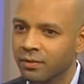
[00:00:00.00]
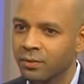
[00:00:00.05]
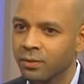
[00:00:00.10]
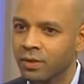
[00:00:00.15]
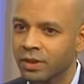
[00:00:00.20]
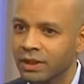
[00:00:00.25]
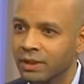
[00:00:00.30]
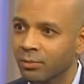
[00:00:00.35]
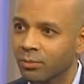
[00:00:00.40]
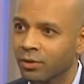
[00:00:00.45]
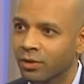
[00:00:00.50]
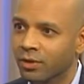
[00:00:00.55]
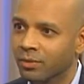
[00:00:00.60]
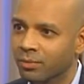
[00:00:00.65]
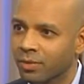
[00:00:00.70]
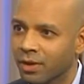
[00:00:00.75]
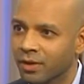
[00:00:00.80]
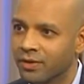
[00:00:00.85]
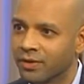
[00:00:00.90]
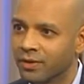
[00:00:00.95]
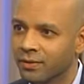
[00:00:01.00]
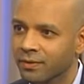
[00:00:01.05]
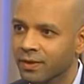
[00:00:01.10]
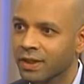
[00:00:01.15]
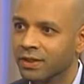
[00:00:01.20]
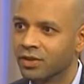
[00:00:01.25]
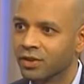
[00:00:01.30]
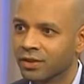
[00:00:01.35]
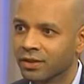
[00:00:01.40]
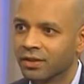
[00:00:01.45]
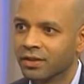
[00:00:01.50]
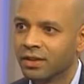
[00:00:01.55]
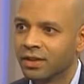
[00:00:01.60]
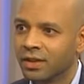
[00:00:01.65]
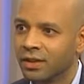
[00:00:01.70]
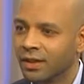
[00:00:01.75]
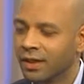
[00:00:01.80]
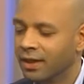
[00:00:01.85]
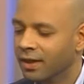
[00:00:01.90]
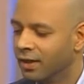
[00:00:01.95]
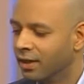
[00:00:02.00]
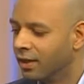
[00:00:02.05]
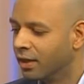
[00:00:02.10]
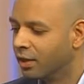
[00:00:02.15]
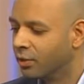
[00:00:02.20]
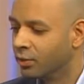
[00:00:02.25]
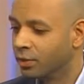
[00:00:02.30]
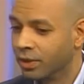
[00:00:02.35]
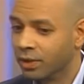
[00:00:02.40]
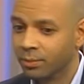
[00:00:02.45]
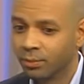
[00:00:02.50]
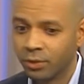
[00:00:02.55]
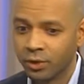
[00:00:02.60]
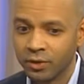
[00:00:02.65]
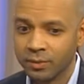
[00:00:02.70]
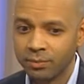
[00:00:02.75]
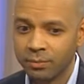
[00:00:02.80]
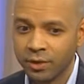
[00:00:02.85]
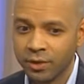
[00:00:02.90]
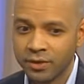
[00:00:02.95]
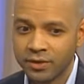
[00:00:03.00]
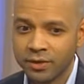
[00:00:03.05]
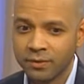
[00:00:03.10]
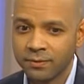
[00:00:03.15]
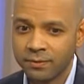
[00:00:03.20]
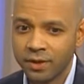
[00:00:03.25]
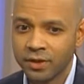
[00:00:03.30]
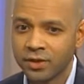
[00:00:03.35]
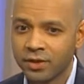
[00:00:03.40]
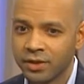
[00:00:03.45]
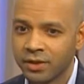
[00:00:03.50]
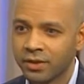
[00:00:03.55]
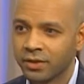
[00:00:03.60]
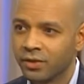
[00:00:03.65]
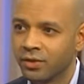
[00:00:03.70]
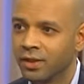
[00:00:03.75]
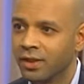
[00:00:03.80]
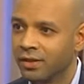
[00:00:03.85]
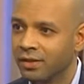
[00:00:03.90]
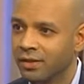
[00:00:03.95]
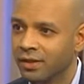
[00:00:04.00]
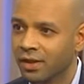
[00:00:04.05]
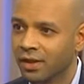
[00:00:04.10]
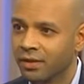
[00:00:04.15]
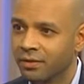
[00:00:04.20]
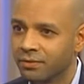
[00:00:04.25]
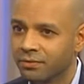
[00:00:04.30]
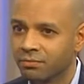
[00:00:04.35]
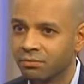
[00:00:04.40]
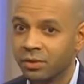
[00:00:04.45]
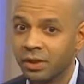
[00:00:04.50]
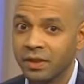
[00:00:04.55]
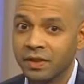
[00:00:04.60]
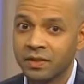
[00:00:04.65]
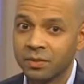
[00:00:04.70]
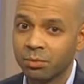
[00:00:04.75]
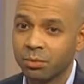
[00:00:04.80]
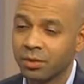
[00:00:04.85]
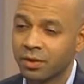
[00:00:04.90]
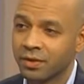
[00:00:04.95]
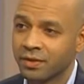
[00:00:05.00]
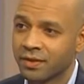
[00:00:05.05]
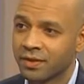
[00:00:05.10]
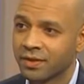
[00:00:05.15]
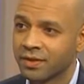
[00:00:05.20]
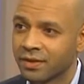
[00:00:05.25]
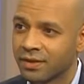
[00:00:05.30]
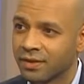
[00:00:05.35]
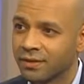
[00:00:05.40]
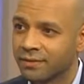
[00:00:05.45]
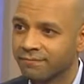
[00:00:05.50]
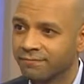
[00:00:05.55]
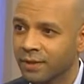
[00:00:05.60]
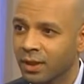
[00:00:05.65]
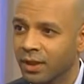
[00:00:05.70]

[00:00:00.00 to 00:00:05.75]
are really important parts of aging. Really important parts of functioning in your daily life. Playing sports,